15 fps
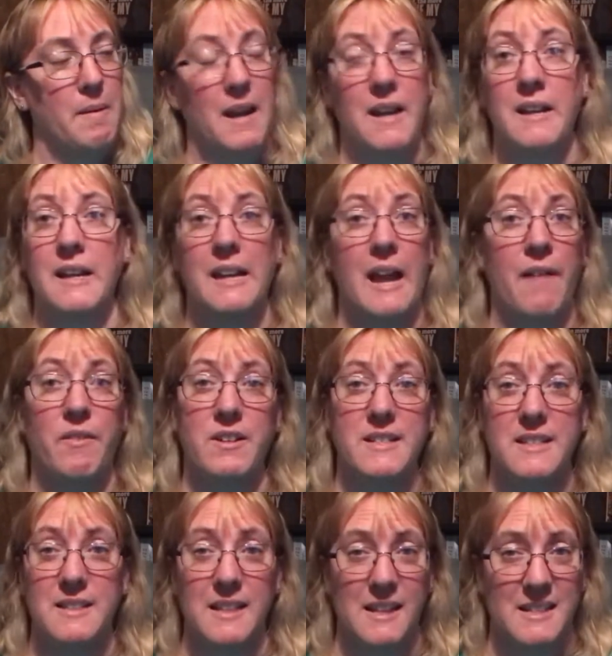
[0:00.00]
And it never
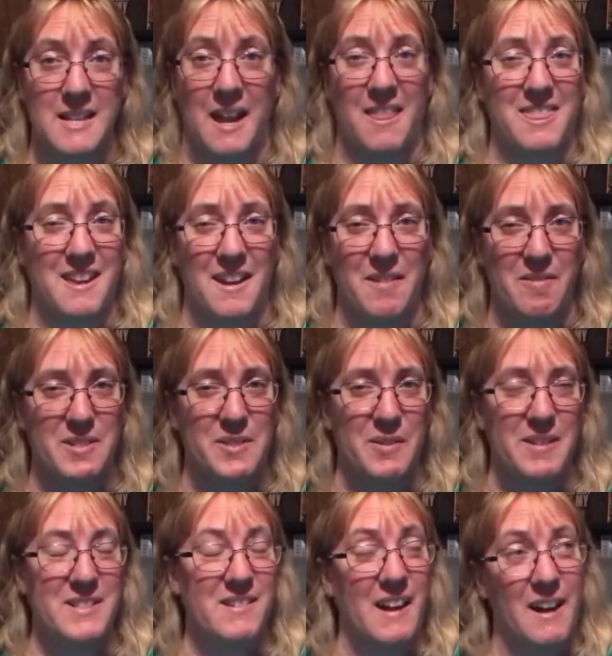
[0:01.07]
did things I thought it was
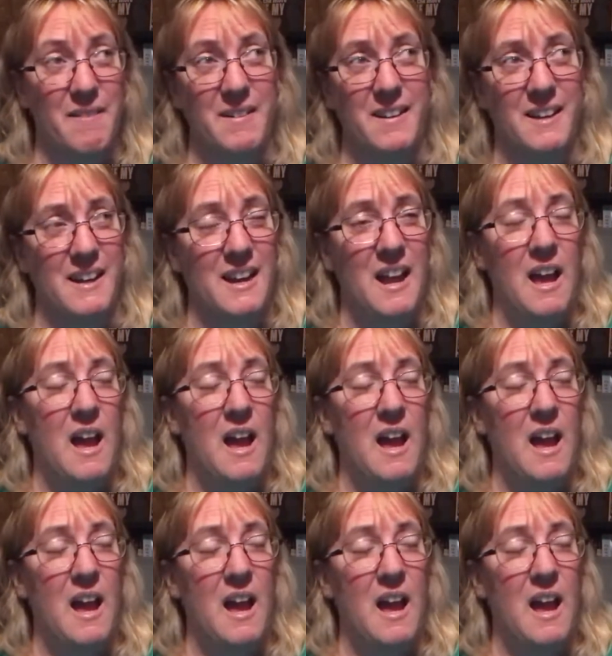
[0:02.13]
going to.